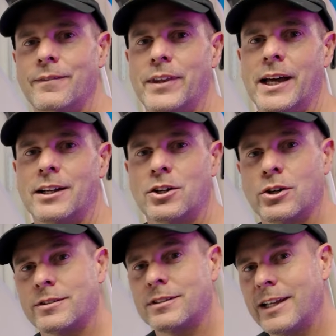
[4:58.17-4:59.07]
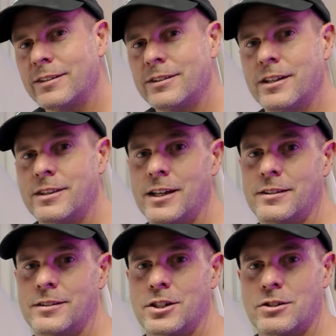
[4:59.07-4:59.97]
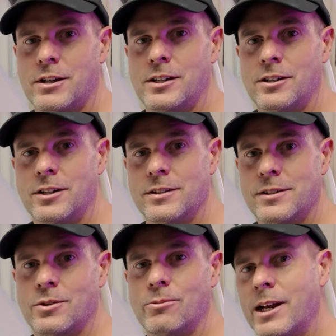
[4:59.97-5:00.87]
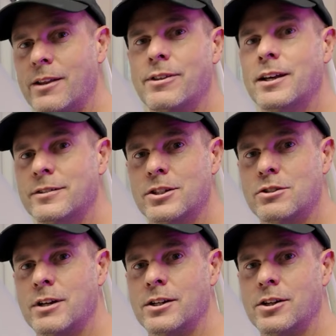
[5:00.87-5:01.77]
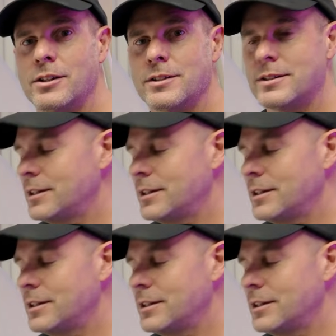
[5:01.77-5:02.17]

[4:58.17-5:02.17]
that costs less than 1,000 Australian dollars, so around 1,000 Australian dollars.